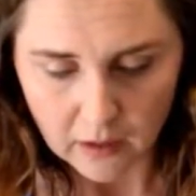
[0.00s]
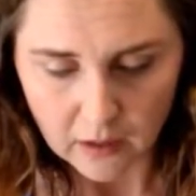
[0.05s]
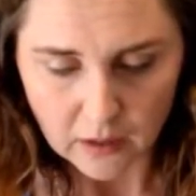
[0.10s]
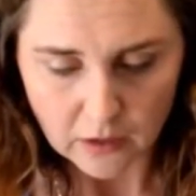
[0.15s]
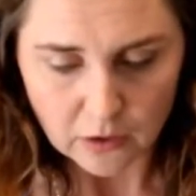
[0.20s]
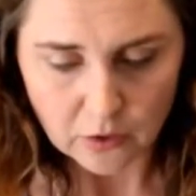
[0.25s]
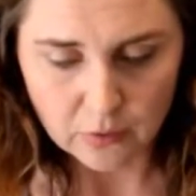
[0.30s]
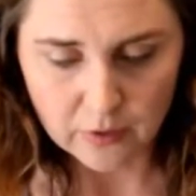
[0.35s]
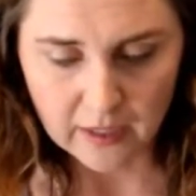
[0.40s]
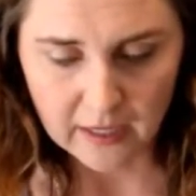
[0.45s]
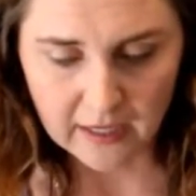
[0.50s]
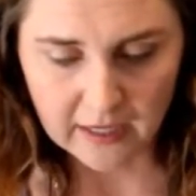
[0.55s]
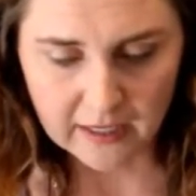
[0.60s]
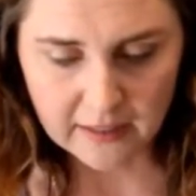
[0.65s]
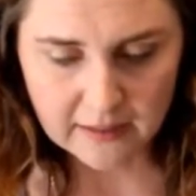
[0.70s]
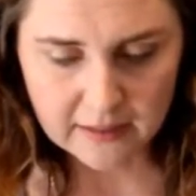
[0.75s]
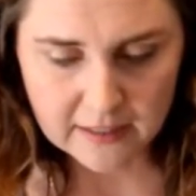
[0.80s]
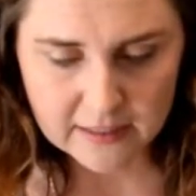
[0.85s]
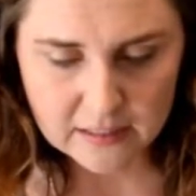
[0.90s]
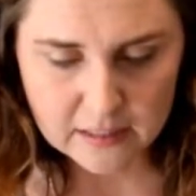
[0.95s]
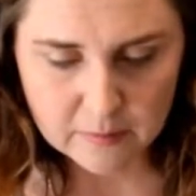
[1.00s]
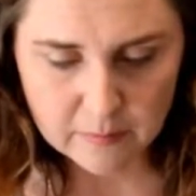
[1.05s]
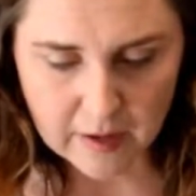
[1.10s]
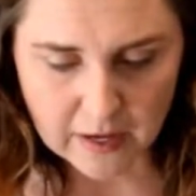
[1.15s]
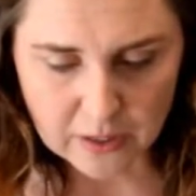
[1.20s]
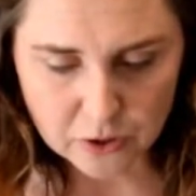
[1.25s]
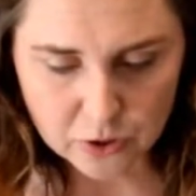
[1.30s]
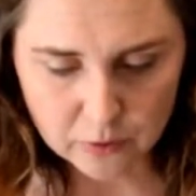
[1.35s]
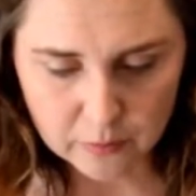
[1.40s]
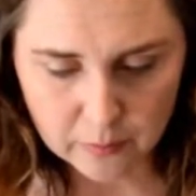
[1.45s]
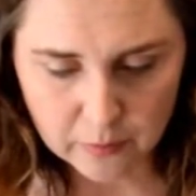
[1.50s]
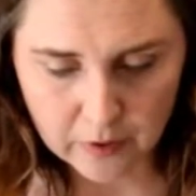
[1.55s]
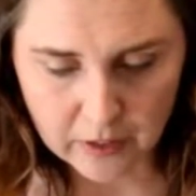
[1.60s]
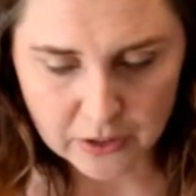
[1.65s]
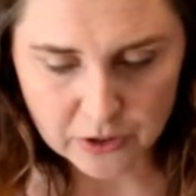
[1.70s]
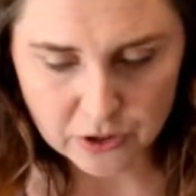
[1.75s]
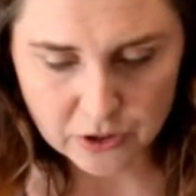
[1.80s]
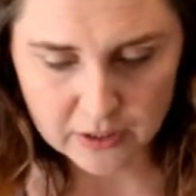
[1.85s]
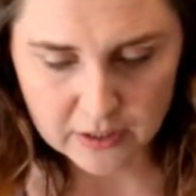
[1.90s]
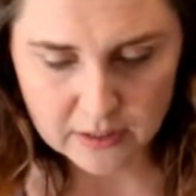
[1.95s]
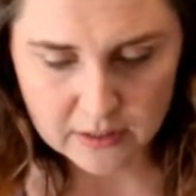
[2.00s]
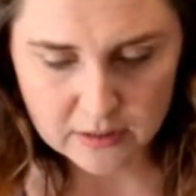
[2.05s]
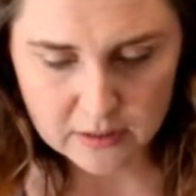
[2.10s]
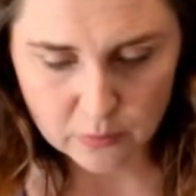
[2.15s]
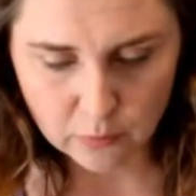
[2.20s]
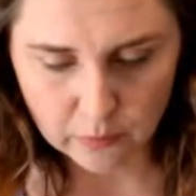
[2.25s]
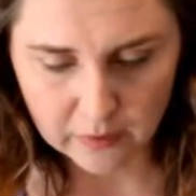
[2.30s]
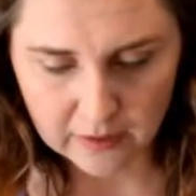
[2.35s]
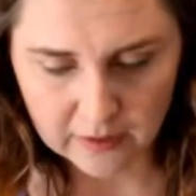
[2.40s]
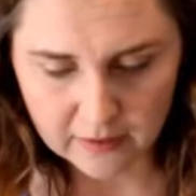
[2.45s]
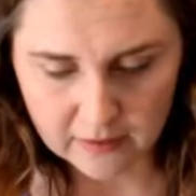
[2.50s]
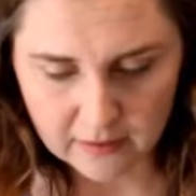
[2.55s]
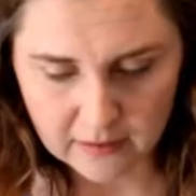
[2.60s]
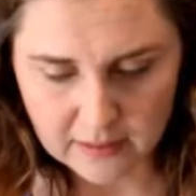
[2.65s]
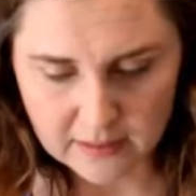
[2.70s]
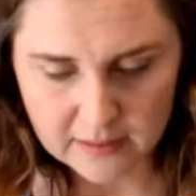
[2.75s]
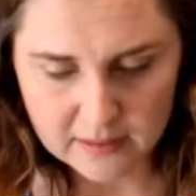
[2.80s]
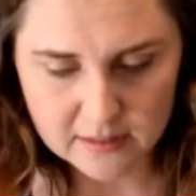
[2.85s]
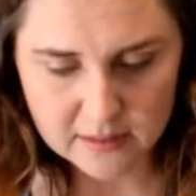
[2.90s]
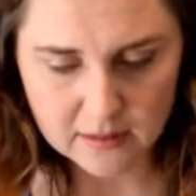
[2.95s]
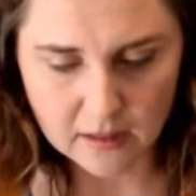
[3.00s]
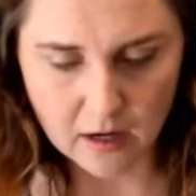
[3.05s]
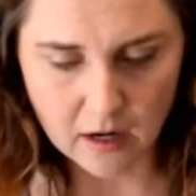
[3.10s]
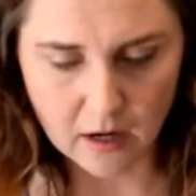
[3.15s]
You can get special brushes with these,